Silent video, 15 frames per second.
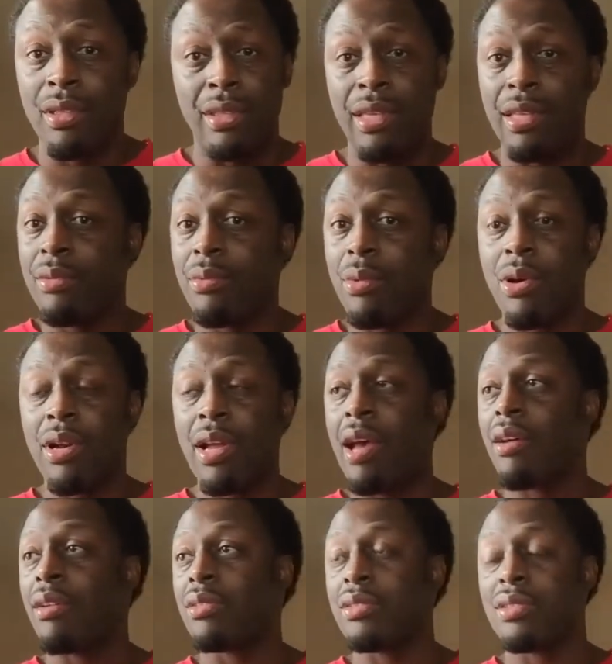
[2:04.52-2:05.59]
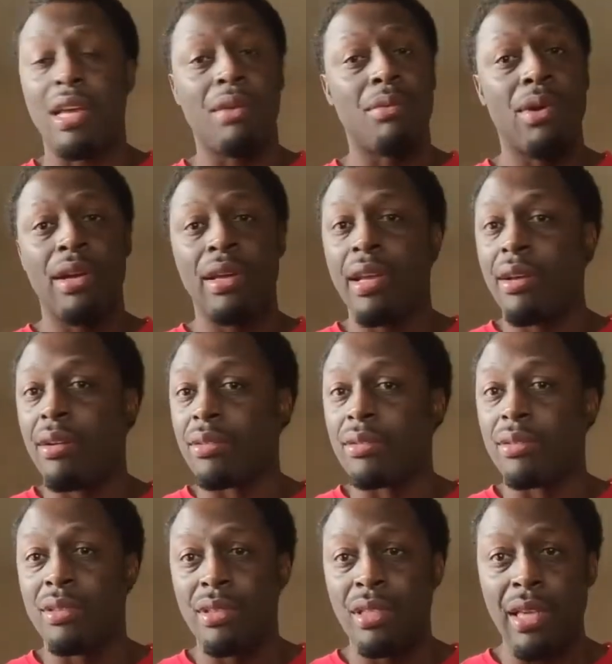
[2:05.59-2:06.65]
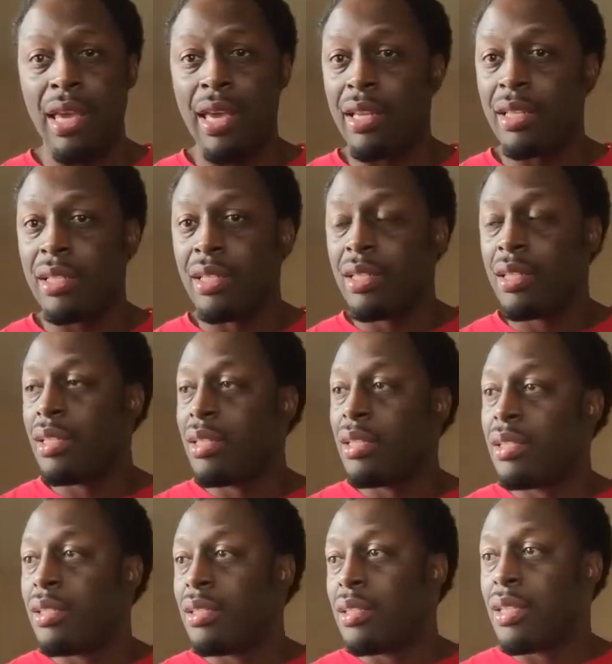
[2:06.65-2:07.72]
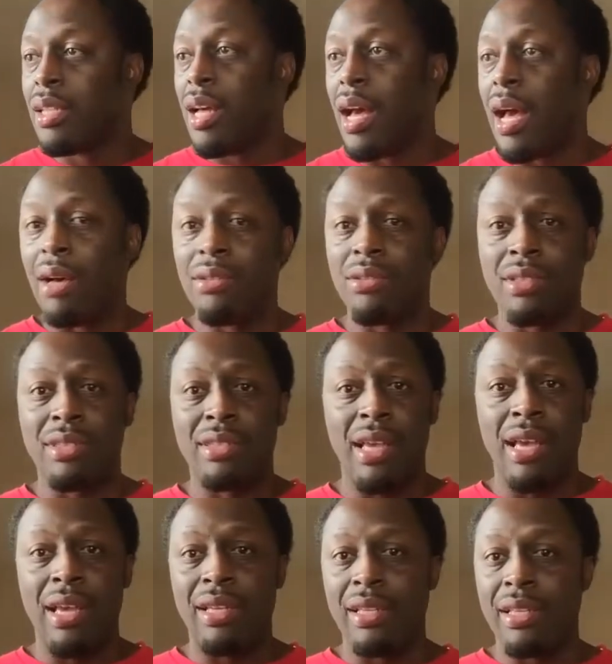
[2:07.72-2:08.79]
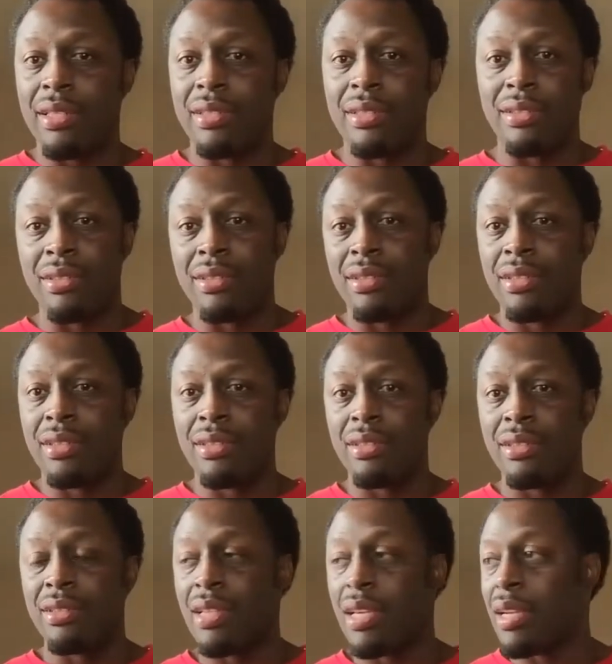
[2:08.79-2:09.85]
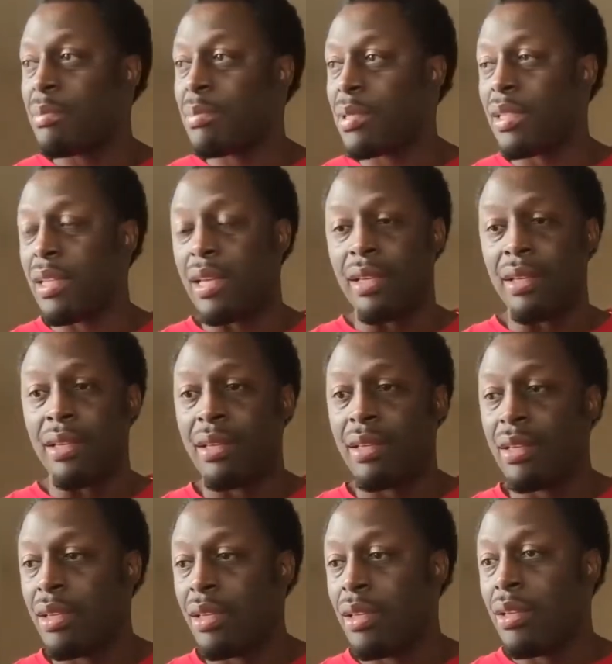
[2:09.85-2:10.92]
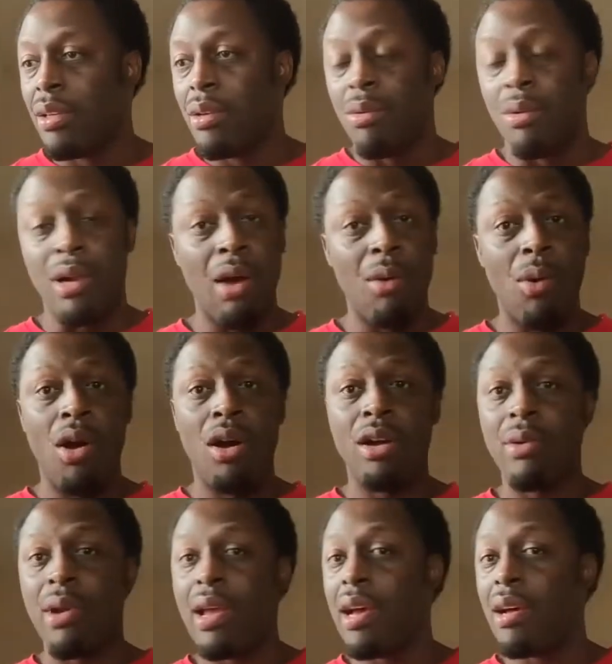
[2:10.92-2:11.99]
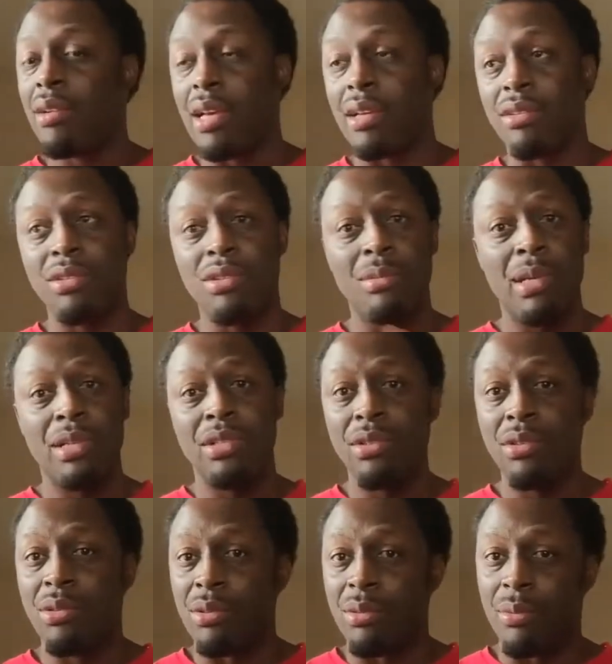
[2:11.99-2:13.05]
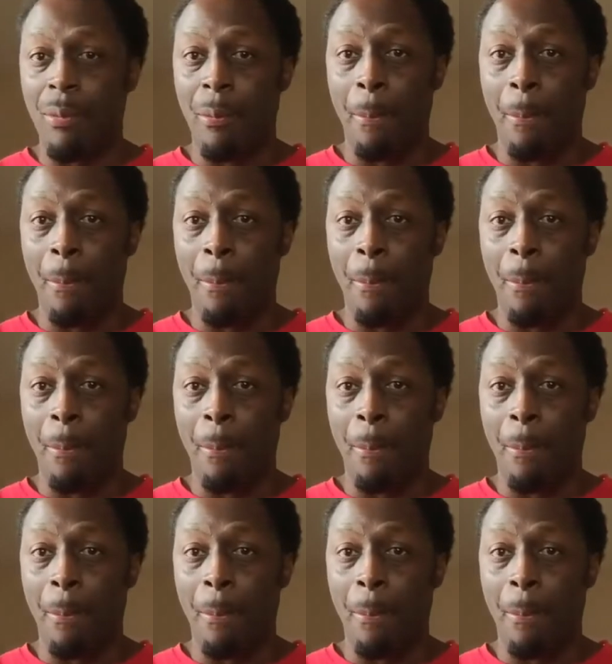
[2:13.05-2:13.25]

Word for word: Didn't work out. It's not working out. Look at how society is set up today. When I walk around, I don't know about you.